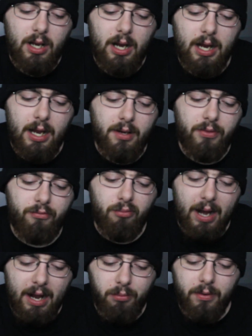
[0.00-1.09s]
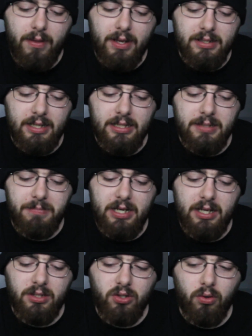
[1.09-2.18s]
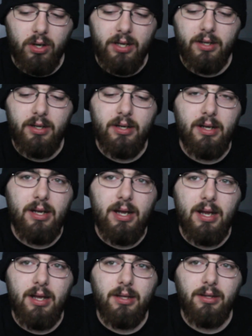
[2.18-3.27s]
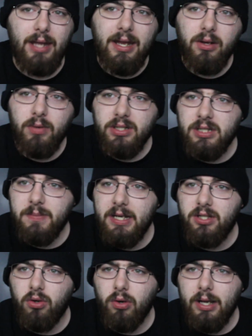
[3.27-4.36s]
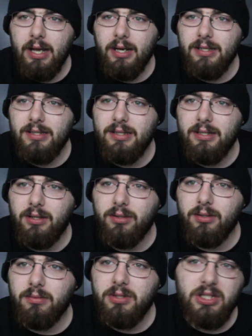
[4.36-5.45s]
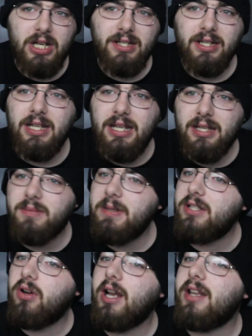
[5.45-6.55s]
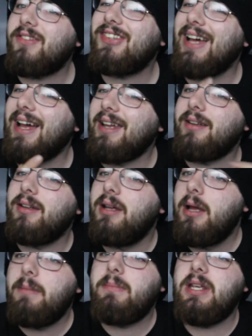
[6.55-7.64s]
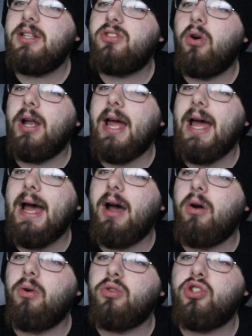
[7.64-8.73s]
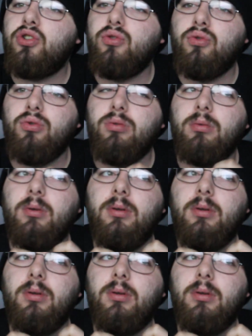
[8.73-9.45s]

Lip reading: And throughout this, it's being taught language. It's being taught how to, or Chantek, he is being taught how to sign, being taught how to